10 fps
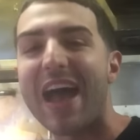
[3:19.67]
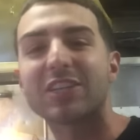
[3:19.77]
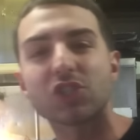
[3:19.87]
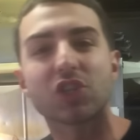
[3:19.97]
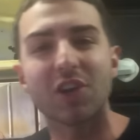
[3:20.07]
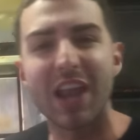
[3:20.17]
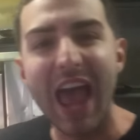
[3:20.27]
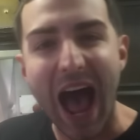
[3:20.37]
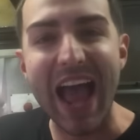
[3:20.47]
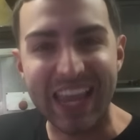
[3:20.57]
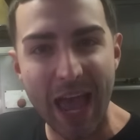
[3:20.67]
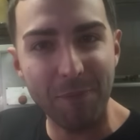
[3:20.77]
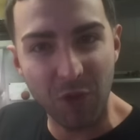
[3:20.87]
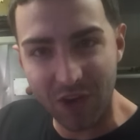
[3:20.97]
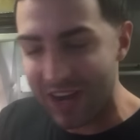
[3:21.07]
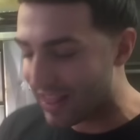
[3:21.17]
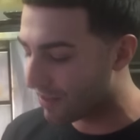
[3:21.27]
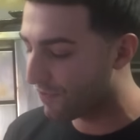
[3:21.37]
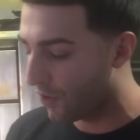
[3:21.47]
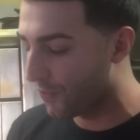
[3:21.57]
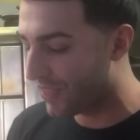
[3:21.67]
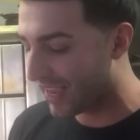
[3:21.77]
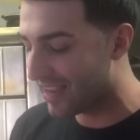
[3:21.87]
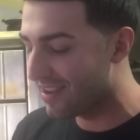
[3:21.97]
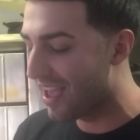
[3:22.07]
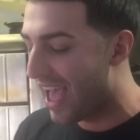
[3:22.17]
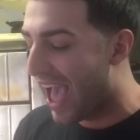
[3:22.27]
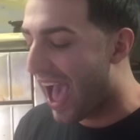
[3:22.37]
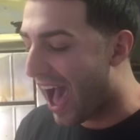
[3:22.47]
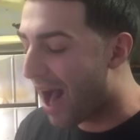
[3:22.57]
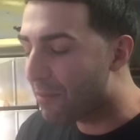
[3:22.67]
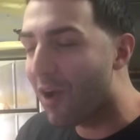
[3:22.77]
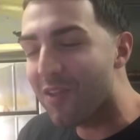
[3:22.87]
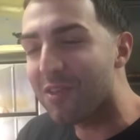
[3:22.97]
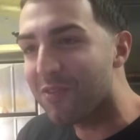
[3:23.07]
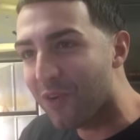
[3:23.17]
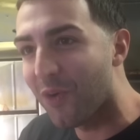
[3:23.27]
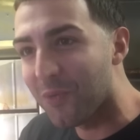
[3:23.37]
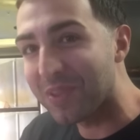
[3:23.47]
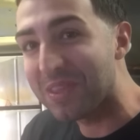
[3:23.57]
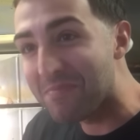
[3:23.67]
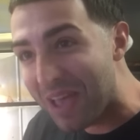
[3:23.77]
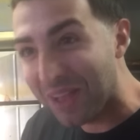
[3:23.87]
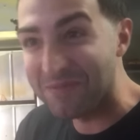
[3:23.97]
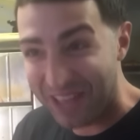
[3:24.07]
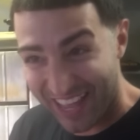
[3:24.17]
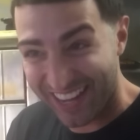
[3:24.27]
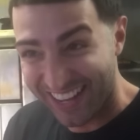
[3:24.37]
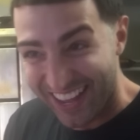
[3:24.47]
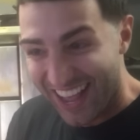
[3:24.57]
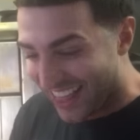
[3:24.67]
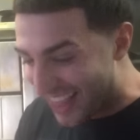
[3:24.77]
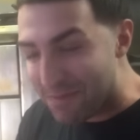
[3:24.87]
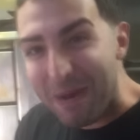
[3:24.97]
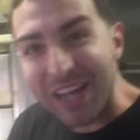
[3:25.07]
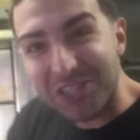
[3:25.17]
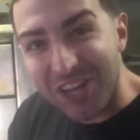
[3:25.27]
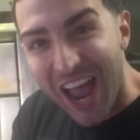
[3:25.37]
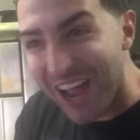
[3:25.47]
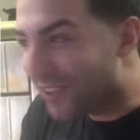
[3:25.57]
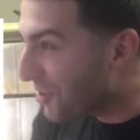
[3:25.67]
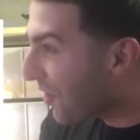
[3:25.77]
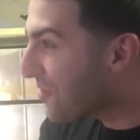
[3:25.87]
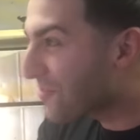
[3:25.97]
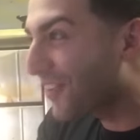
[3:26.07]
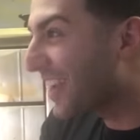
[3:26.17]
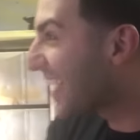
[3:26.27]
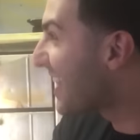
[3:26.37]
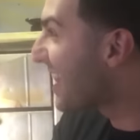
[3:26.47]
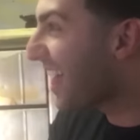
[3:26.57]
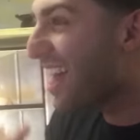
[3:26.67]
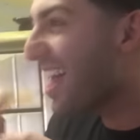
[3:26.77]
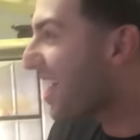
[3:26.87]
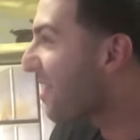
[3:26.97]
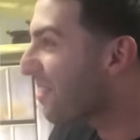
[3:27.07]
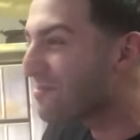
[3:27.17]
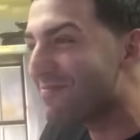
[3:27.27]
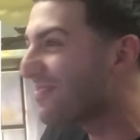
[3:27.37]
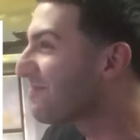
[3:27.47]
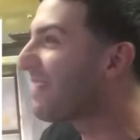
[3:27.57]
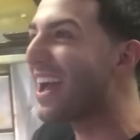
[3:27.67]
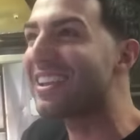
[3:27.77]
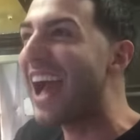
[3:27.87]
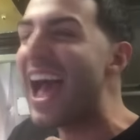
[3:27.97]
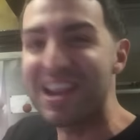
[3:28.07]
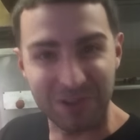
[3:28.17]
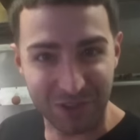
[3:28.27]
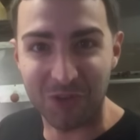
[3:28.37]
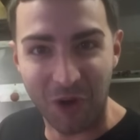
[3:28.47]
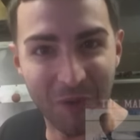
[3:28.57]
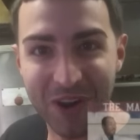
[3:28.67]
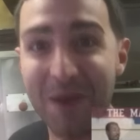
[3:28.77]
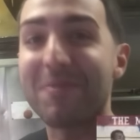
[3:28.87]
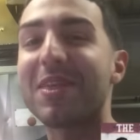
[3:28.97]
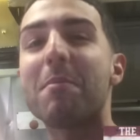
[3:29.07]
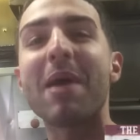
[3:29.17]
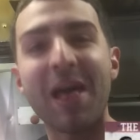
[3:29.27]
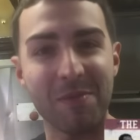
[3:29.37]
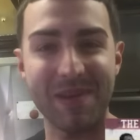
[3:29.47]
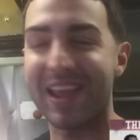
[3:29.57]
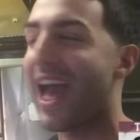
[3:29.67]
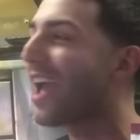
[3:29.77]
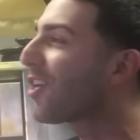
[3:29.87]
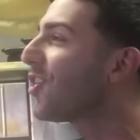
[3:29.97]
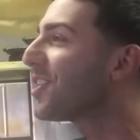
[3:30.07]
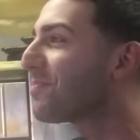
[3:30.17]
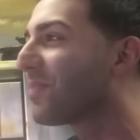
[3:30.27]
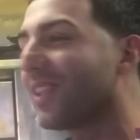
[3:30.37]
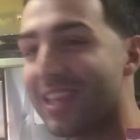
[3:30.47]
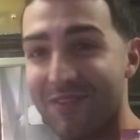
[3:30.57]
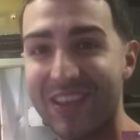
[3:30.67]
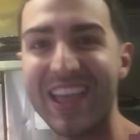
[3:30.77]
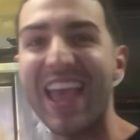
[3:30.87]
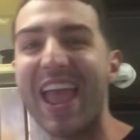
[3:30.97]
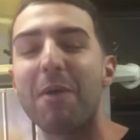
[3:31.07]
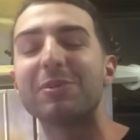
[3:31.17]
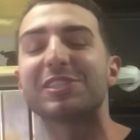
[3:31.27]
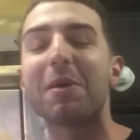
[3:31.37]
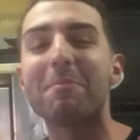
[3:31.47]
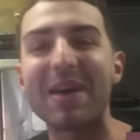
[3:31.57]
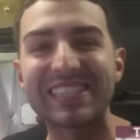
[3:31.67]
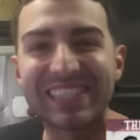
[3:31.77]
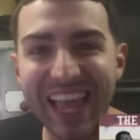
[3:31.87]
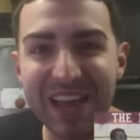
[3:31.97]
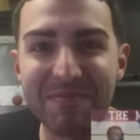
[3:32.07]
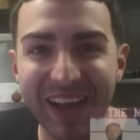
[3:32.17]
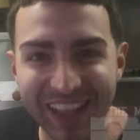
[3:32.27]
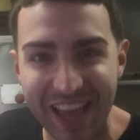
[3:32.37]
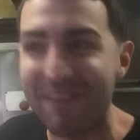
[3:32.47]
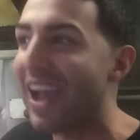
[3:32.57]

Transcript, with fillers: I just couldn't. I kept looking at the phone, thinking, I gotta watch this I'm on the phone with the mailman. Like my childhood freaking my idol growing up, the mailman. I couldn't believe it. It was the best day of my life.